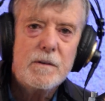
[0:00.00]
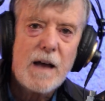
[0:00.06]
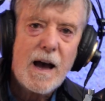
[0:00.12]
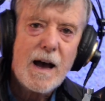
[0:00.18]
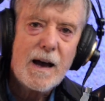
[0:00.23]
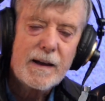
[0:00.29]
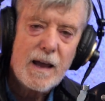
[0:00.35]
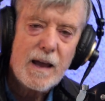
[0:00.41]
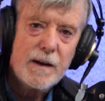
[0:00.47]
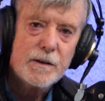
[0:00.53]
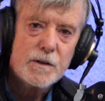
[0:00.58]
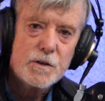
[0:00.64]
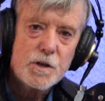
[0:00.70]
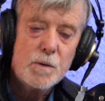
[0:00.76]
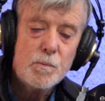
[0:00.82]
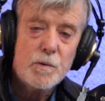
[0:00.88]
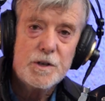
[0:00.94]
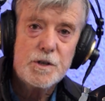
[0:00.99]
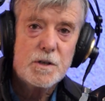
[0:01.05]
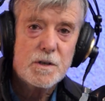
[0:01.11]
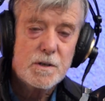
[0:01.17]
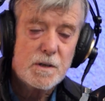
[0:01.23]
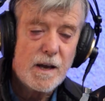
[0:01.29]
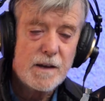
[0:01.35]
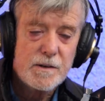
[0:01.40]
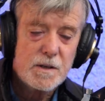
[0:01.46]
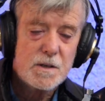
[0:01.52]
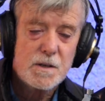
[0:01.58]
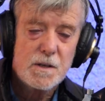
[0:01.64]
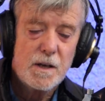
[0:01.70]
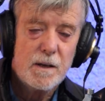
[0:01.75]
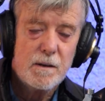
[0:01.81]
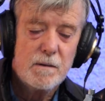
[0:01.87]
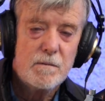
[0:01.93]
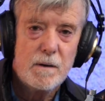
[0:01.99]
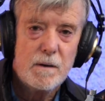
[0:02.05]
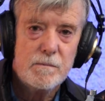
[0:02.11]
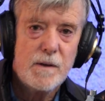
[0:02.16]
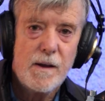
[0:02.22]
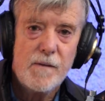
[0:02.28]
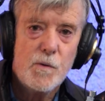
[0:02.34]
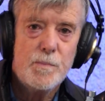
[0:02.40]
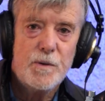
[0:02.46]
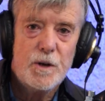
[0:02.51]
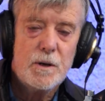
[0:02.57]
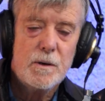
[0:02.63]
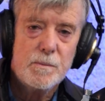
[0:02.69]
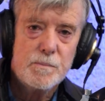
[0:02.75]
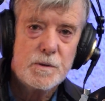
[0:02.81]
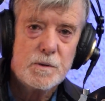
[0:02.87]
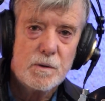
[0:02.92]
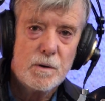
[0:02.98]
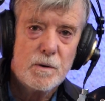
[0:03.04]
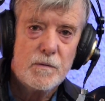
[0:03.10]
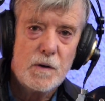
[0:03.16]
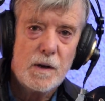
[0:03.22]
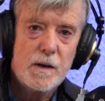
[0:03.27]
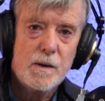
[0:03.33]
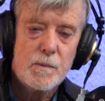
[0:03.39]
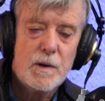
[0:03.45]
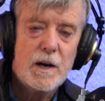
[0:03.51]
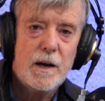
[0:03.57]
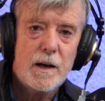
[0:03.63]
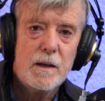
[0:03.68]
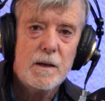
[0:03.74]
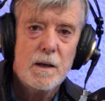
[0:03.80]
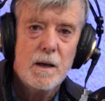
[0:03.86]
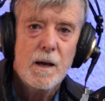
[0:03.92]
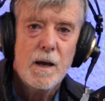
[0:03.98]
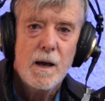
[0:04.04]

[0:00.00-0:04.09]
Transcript: dark energy, which is, as I said, never been observed anyway,